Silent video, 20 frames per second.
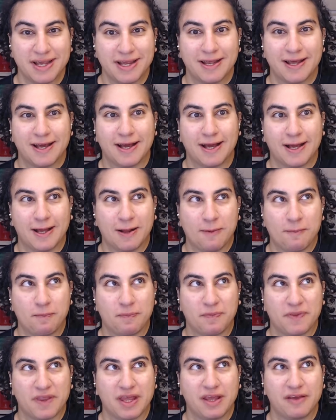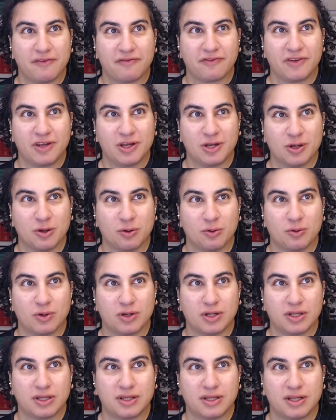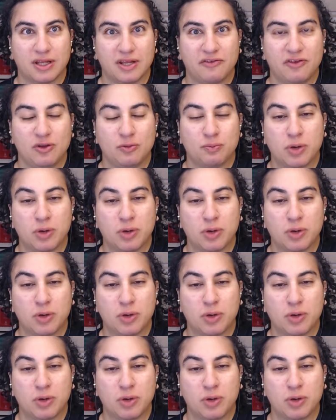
if you